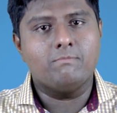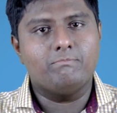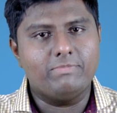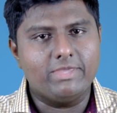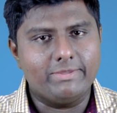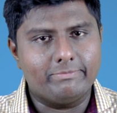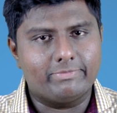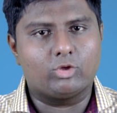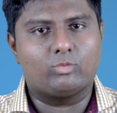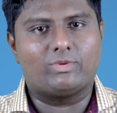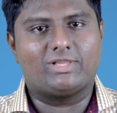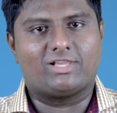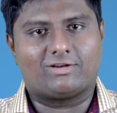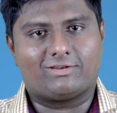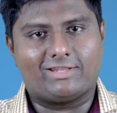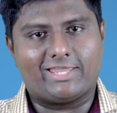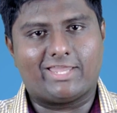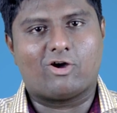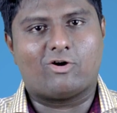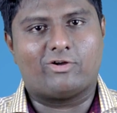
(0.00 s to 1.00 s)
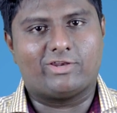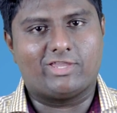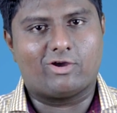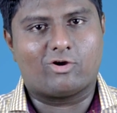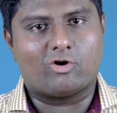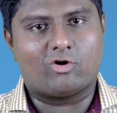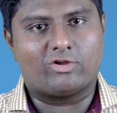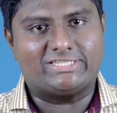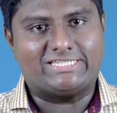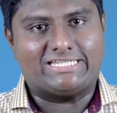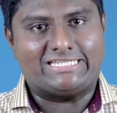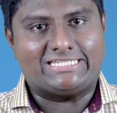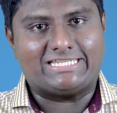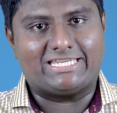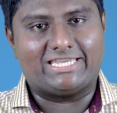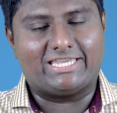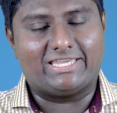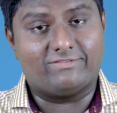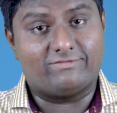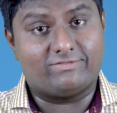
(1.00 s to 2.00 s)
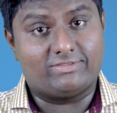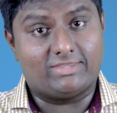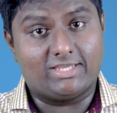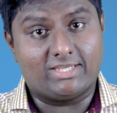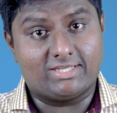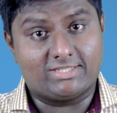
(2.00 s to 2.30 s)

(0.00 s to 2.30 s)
People will click on your content if